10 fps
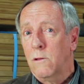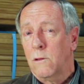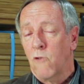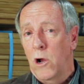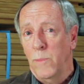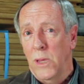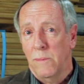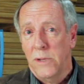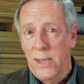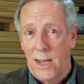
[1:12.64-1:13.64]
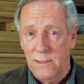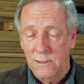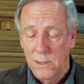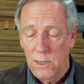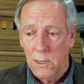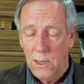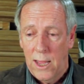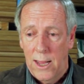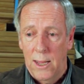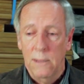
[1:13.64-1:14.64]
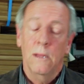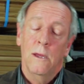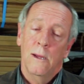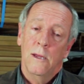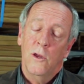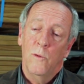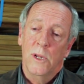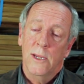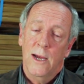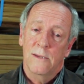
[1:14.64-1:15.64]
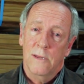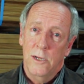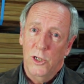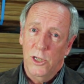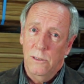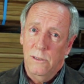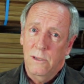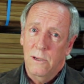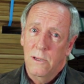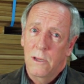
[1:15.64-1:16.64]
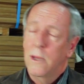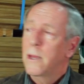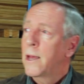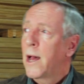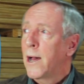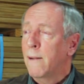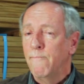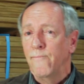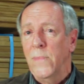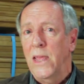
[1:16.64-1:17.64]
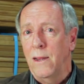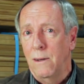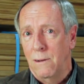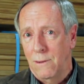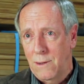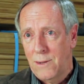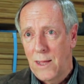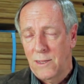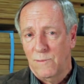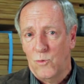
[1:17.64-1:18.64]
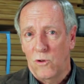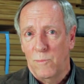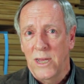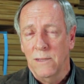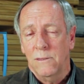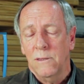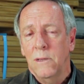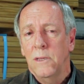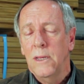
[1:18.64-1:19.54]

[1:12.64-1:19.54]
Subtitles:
Chromium and arsenic are human carcinogens in small amounts.